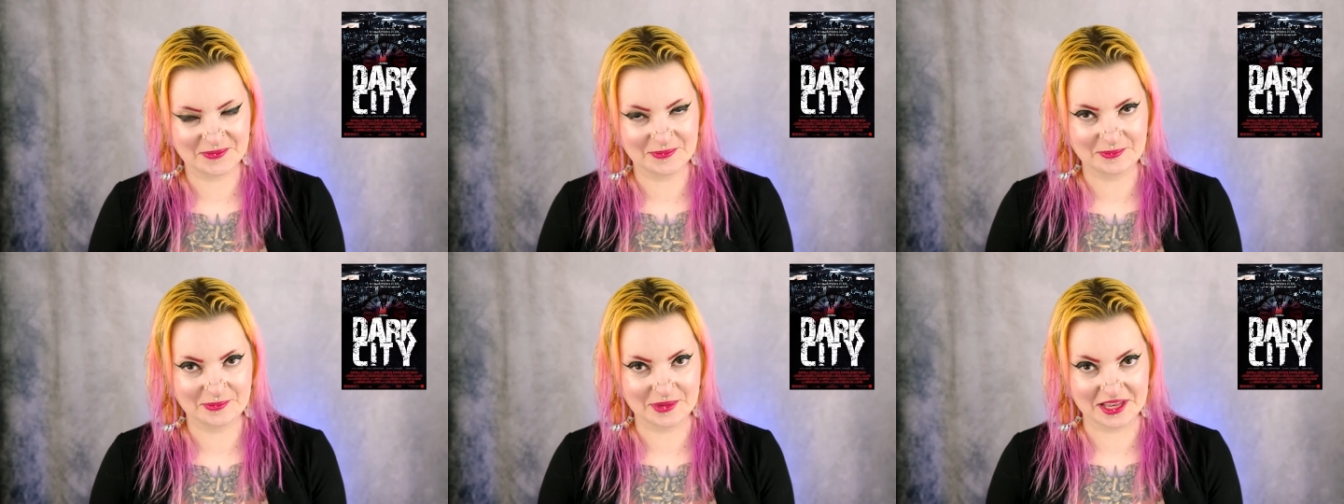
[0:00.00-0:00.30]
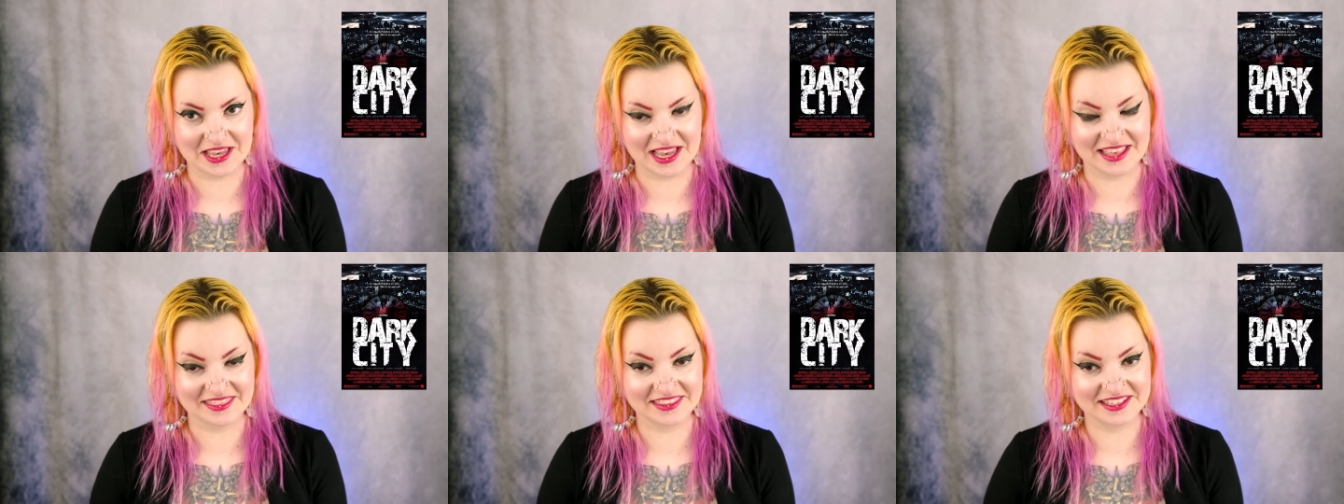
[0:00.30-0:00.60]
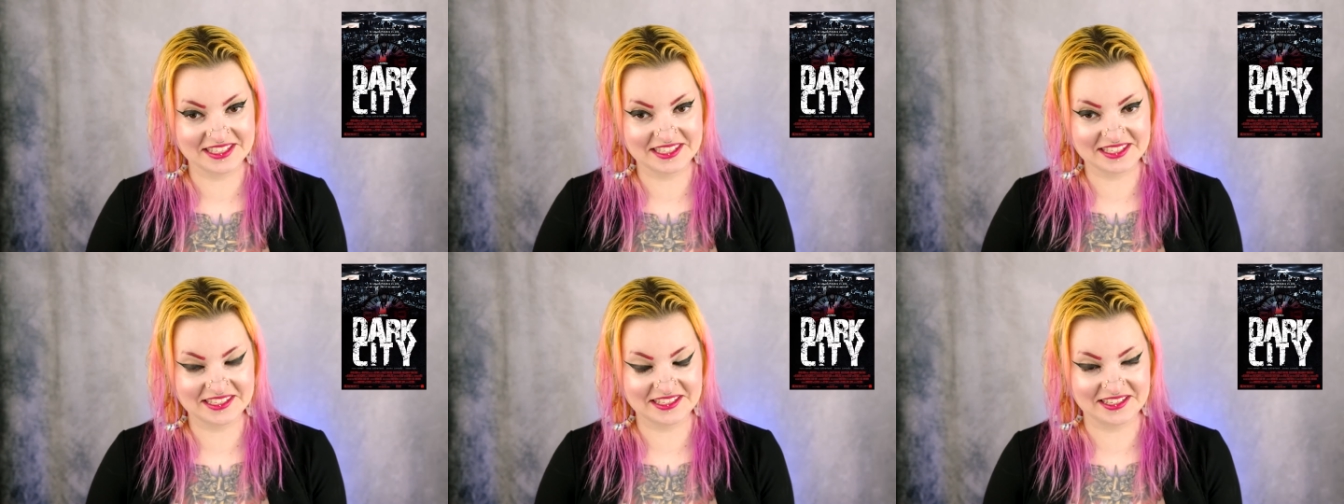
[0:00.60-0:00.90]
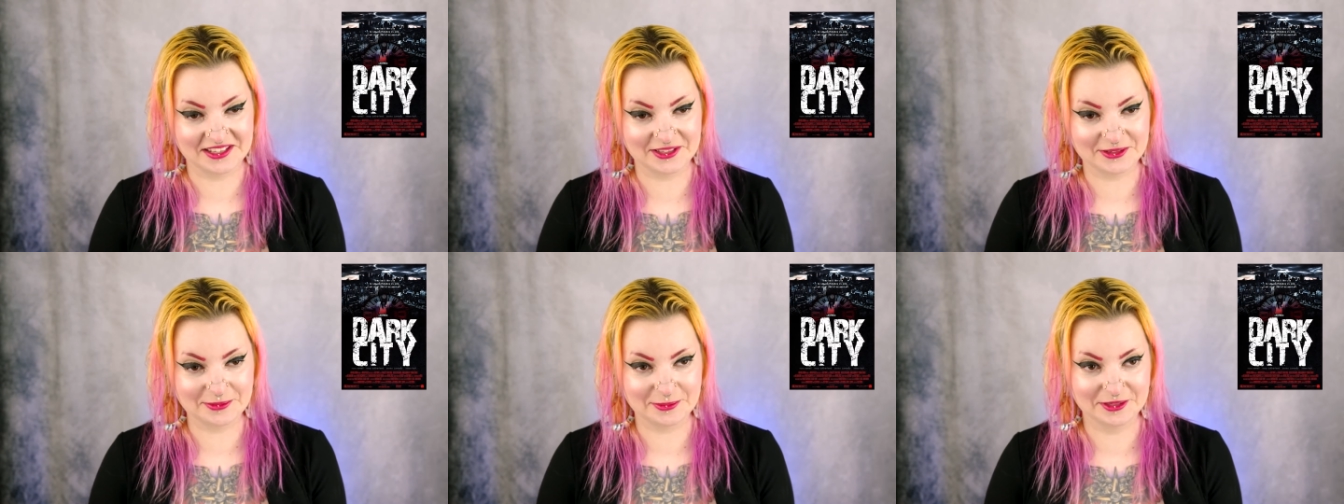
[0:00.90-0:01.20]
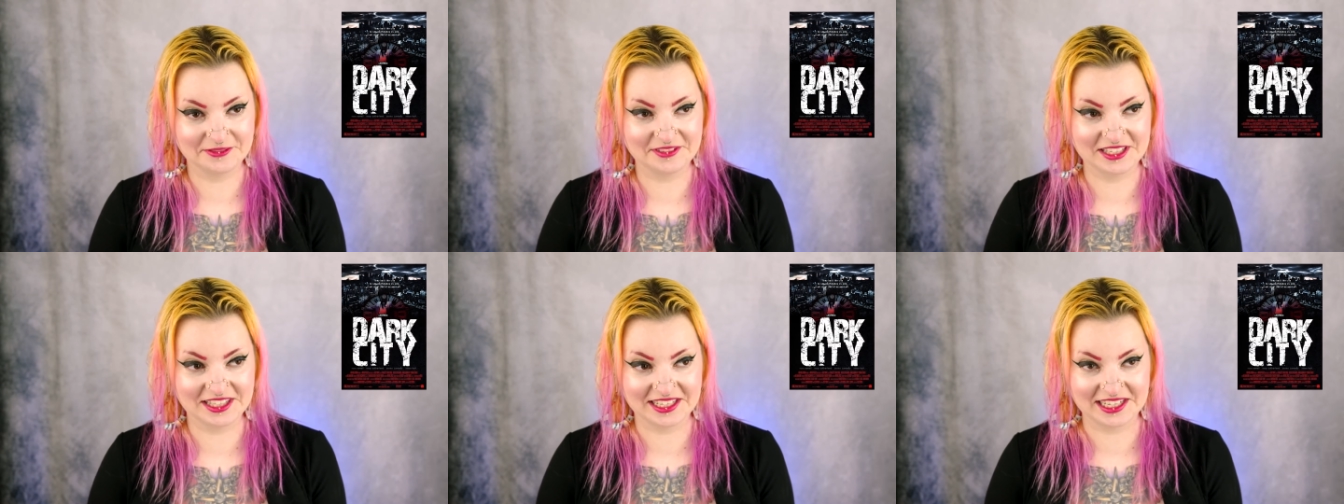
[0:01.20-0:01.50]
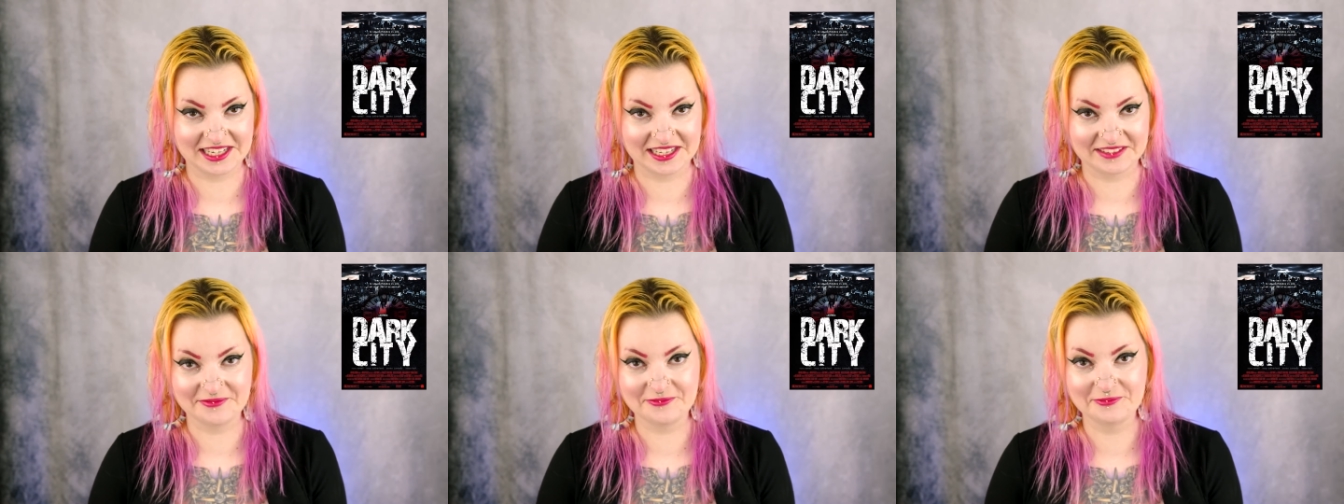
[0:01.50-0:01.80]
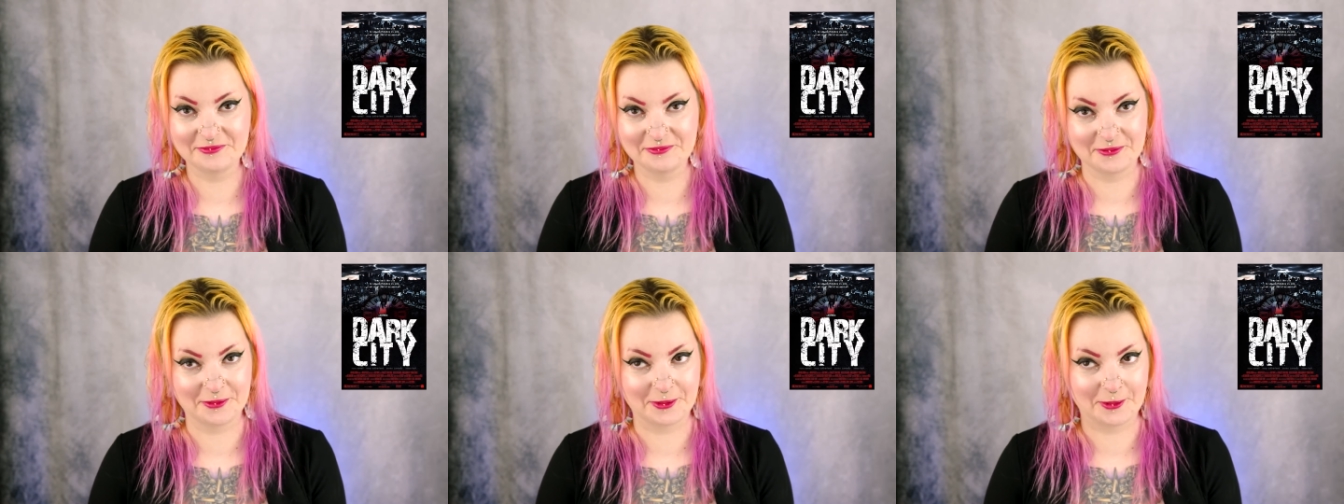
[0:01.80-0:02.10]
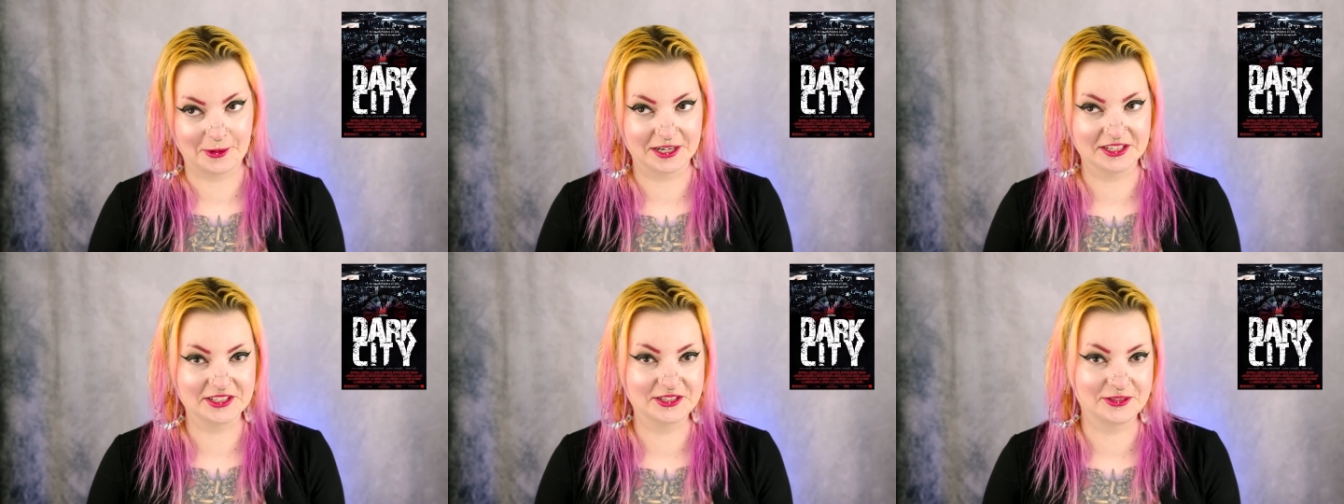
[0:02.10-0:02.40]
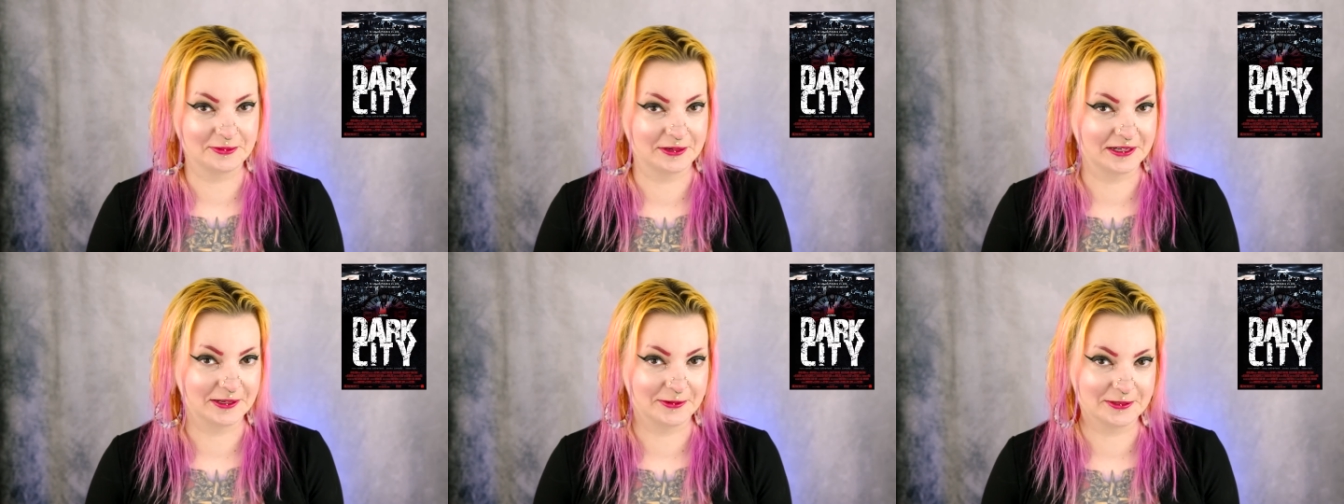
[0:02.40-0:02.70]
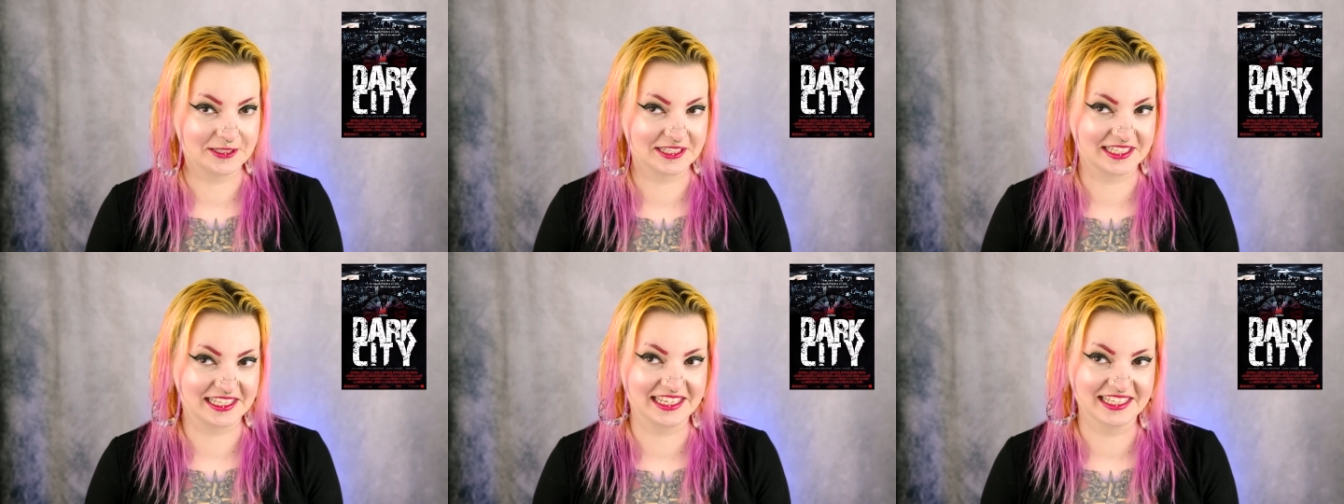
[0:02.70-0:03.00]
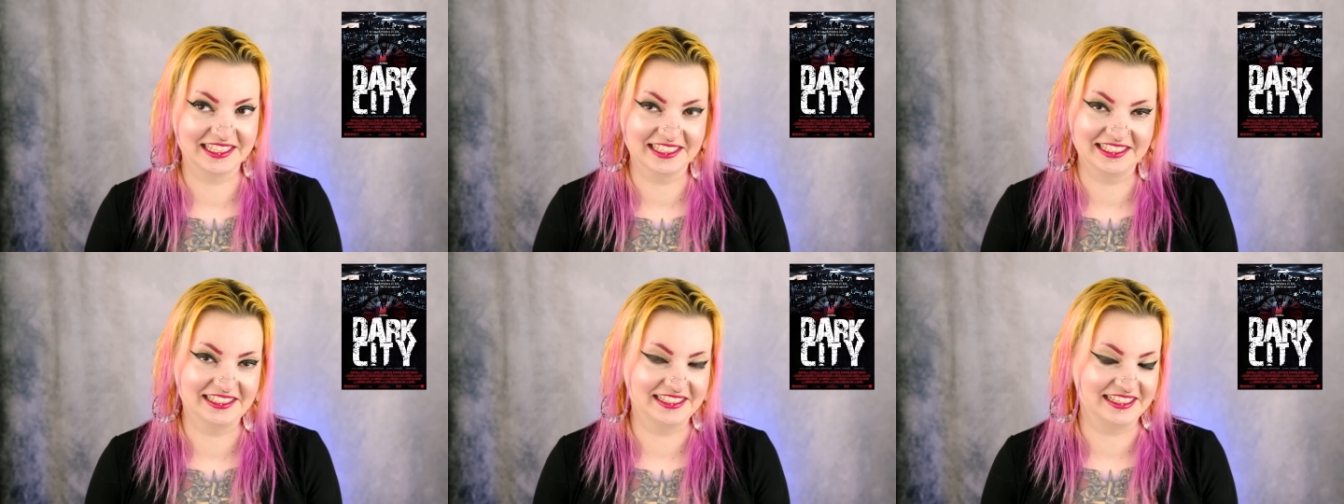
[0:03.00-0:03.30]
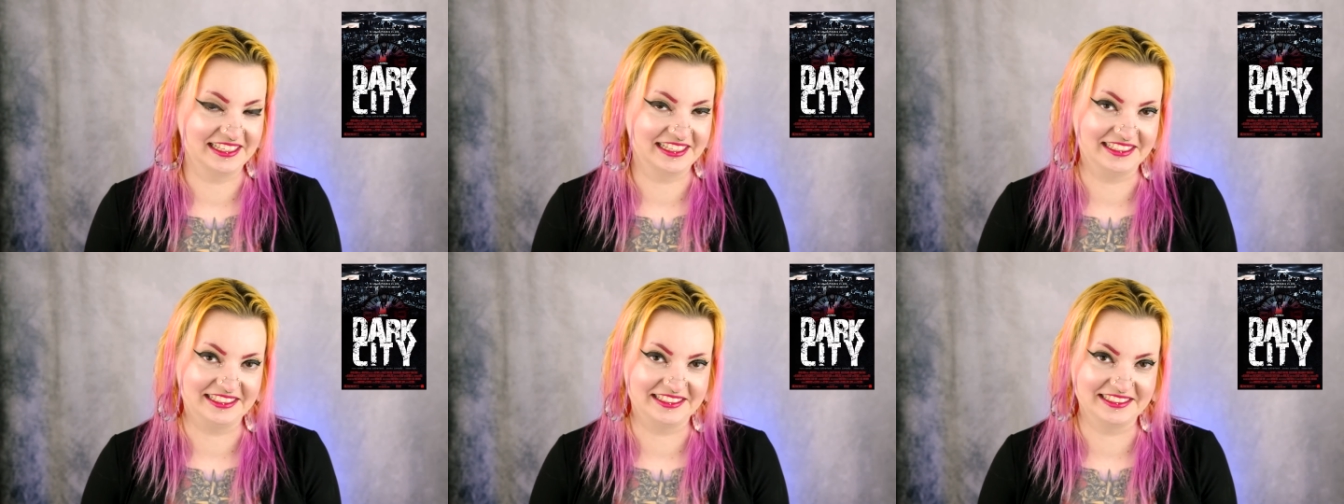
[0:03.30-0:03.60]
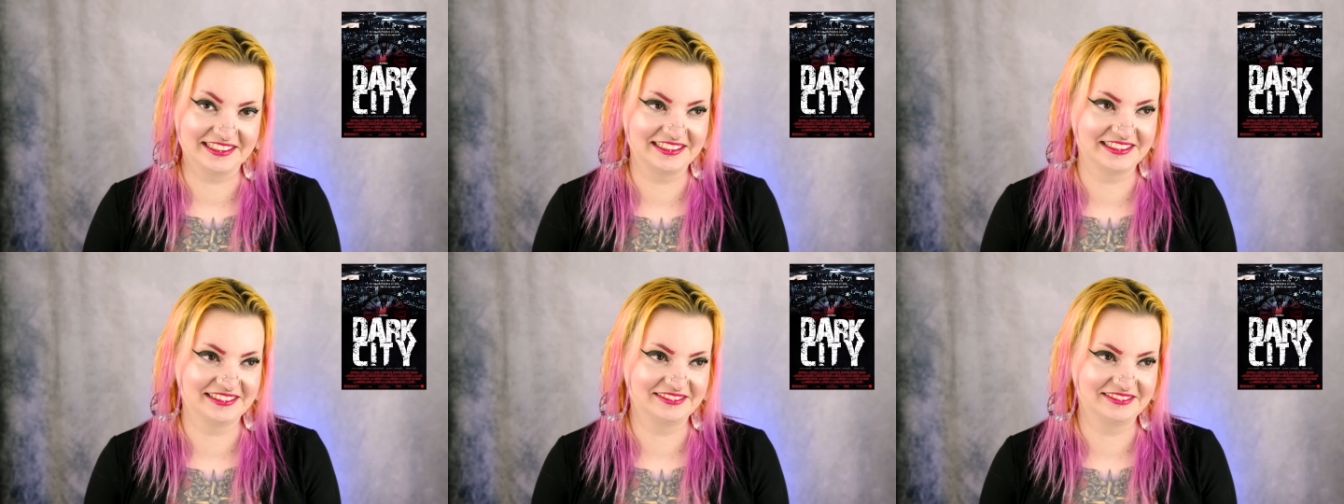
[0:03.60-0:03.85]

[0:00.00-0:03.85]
But yeah, this is another movie that I watched when I was a kid, and